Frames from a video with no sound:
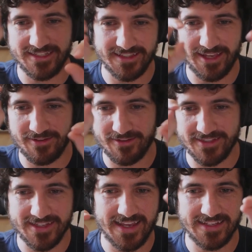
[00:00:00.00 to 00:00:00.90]
like
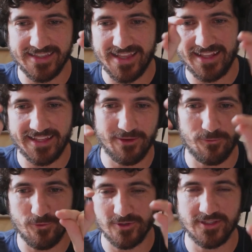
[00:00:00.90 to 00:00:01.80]
slightly the
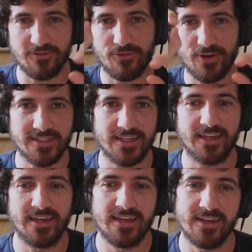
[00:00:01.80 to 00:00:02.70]
words, the phrasing,